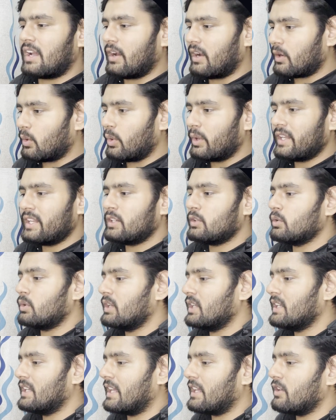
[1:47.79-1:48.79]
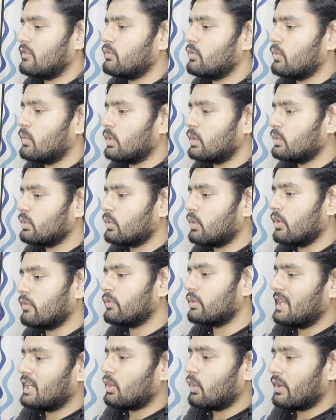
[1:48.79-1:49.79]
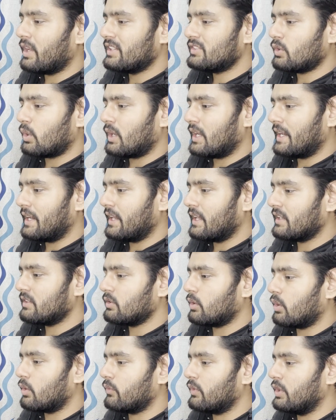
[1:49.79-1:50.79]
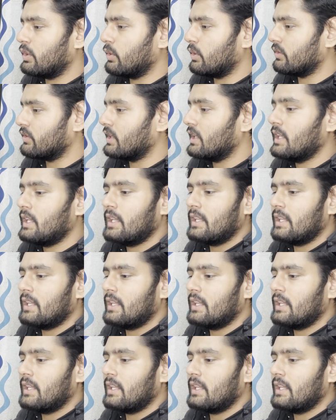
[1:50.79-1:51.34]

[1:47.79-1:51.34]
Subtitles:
according to like if you want to go Mac OS or Linux or Windows.